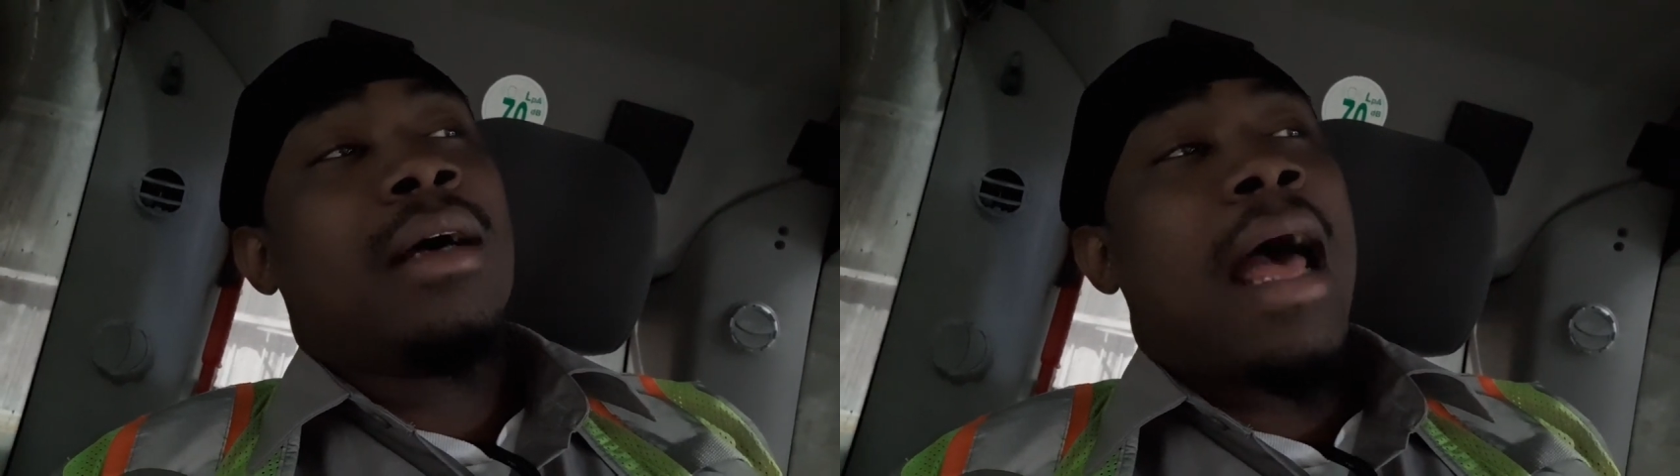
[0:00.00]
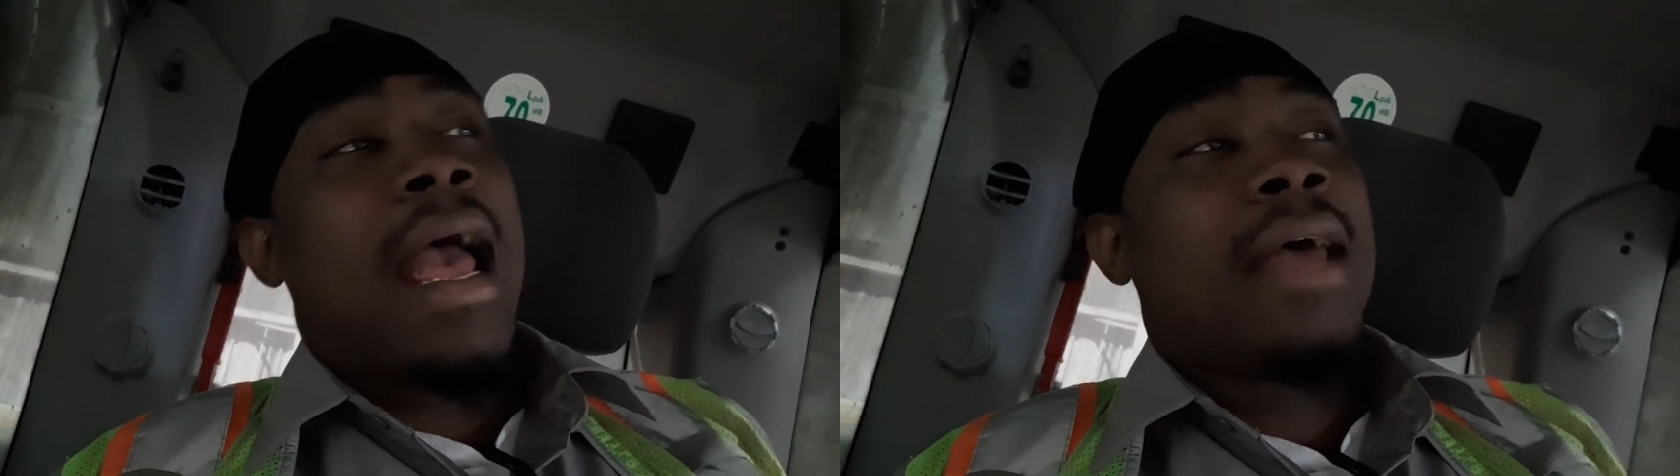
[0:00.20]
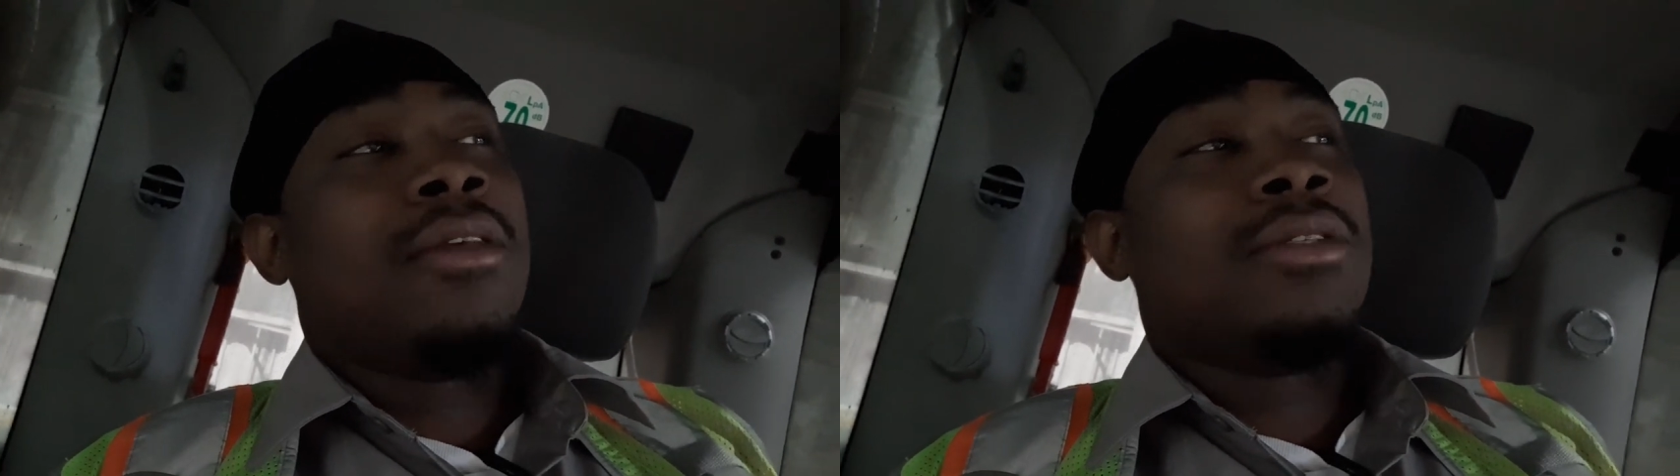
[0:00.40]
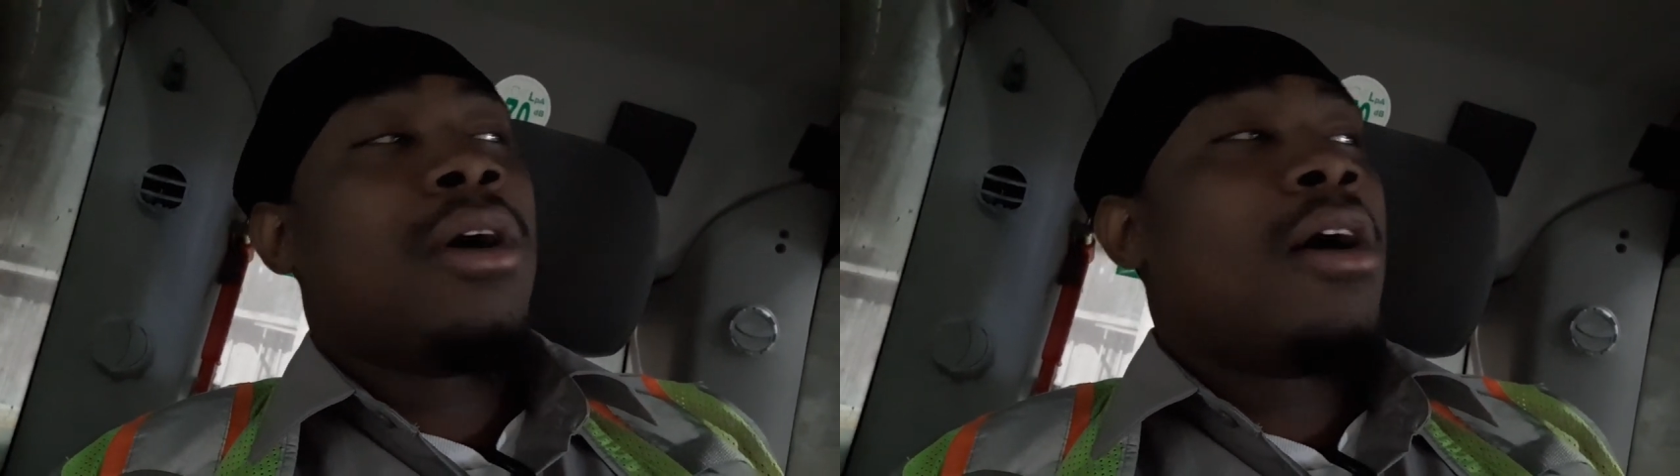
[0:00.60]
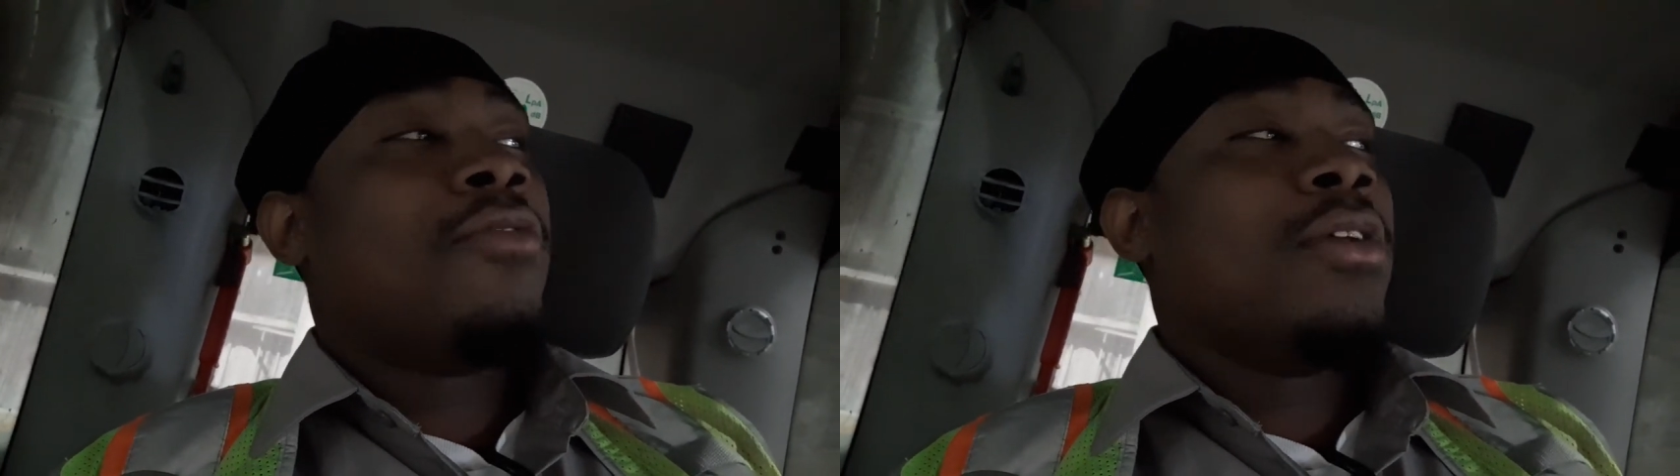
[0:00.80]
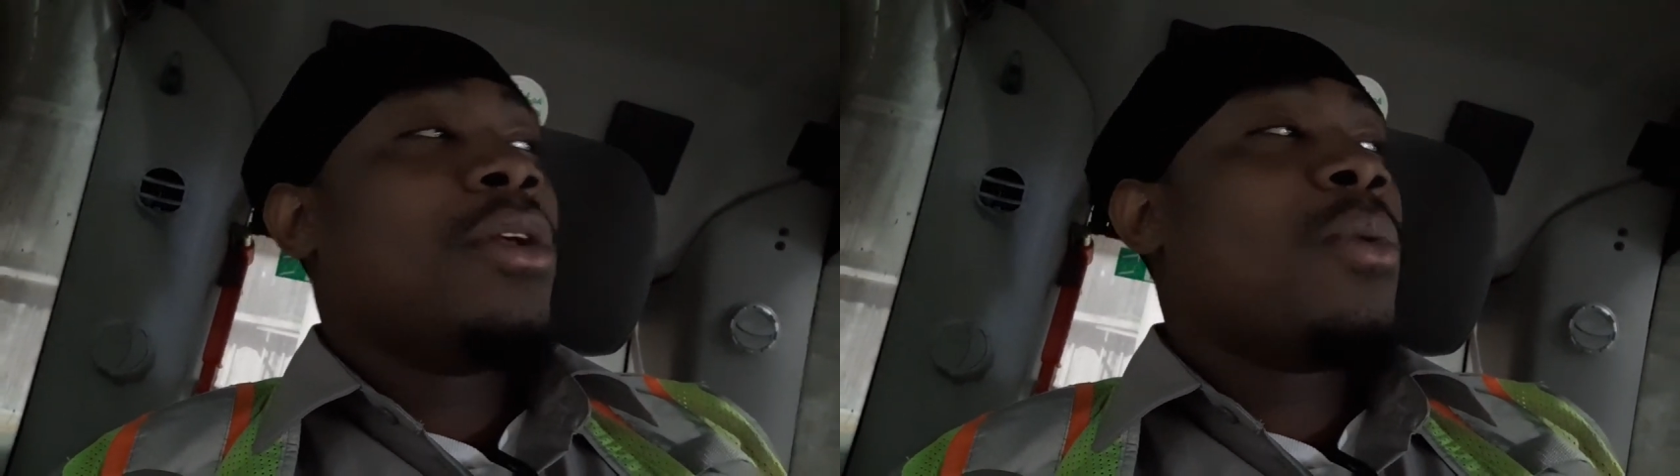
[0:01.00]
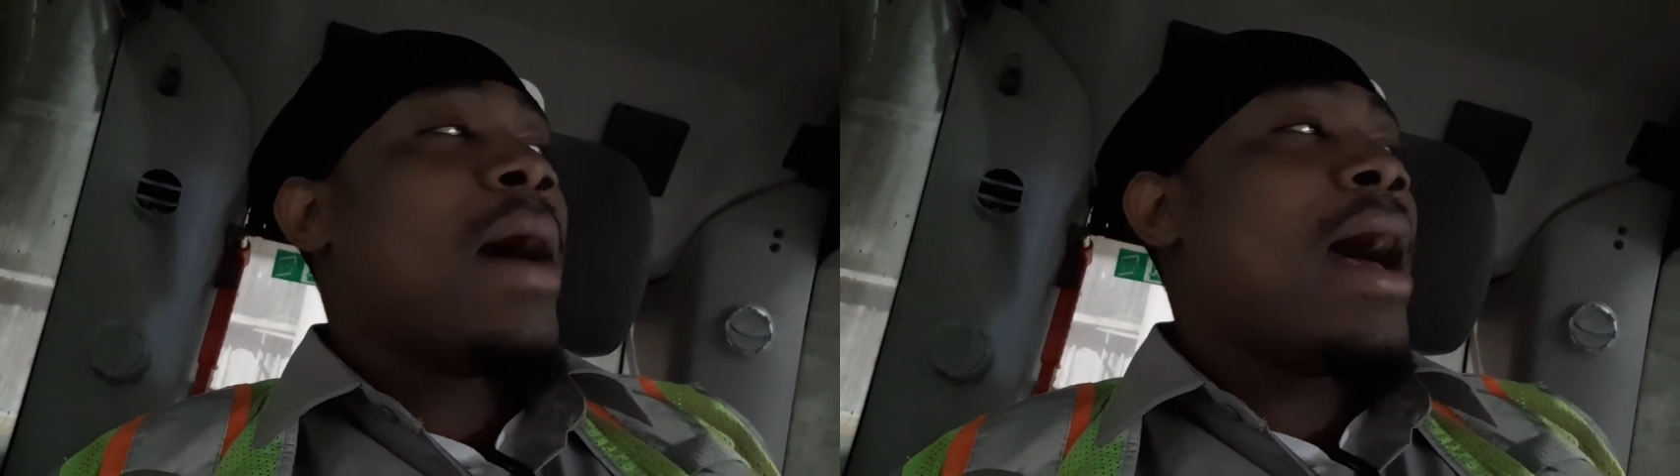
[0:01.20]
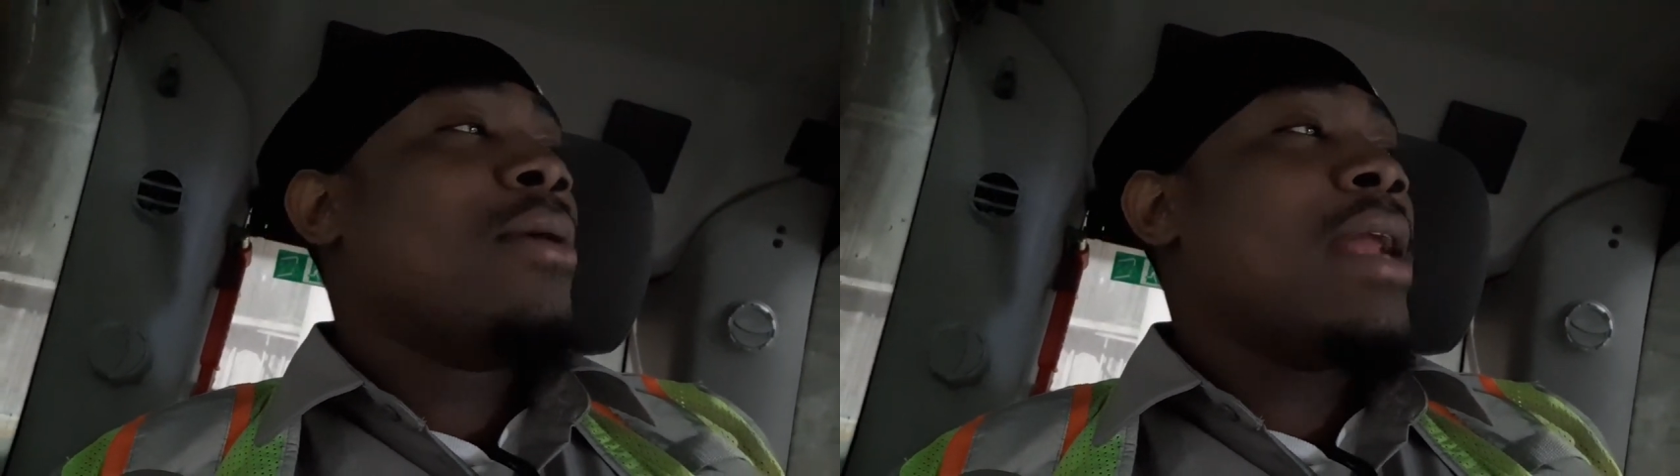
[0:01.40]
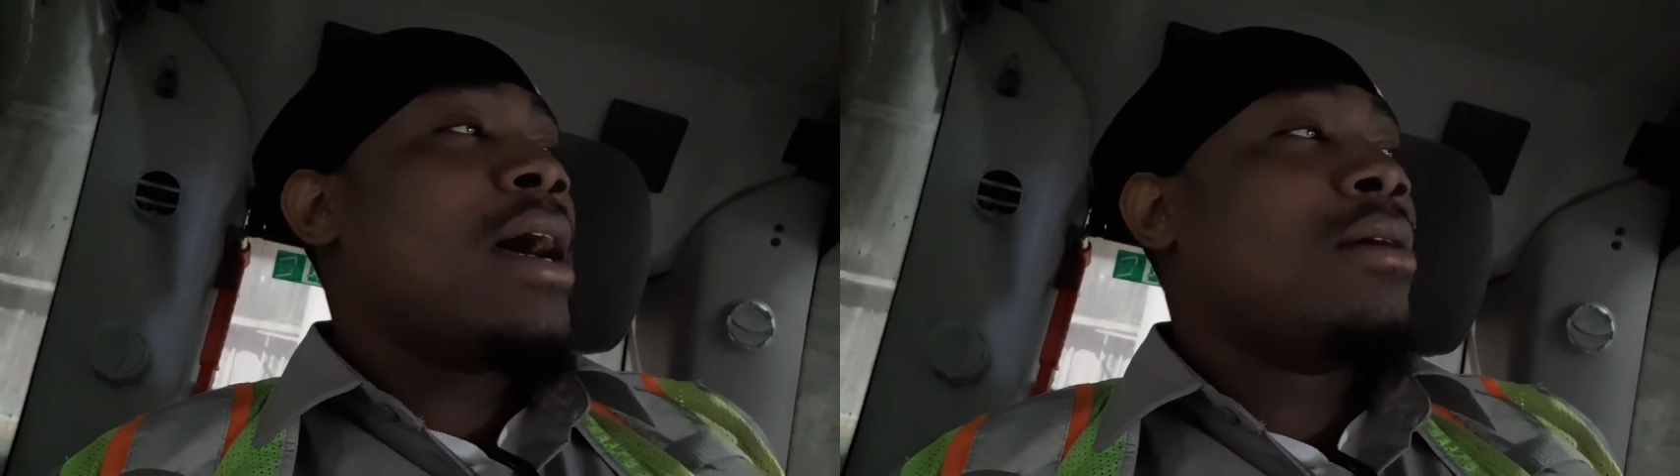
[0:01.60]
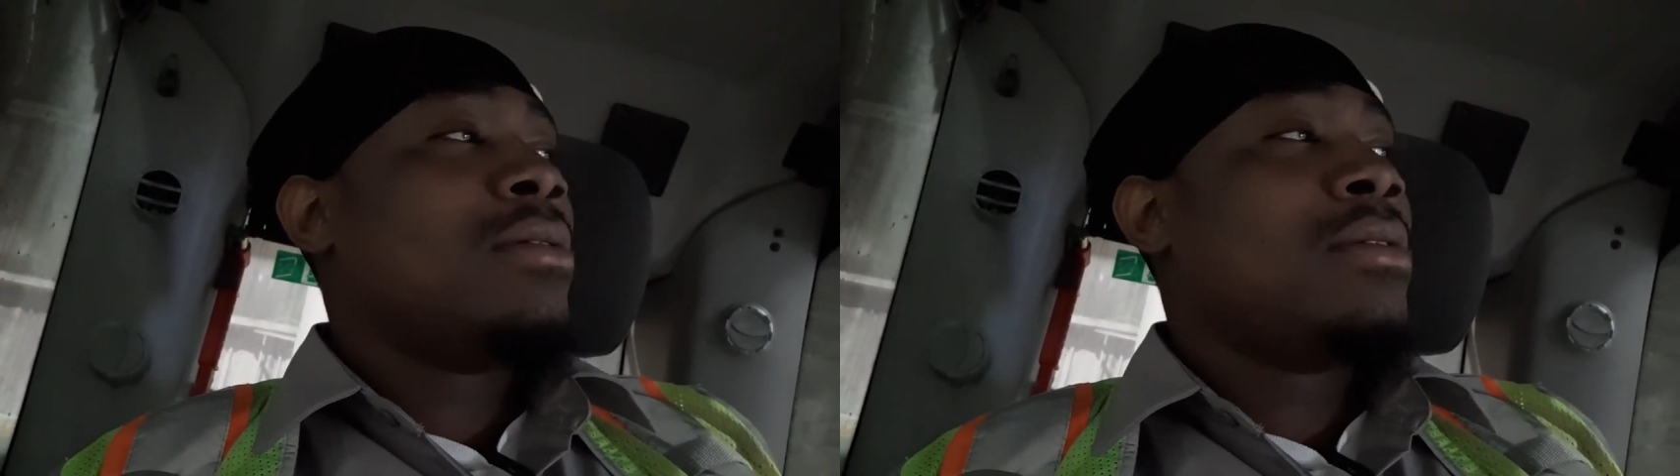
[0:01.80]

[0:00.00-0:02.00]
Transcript: eyeing this dog for a little while now,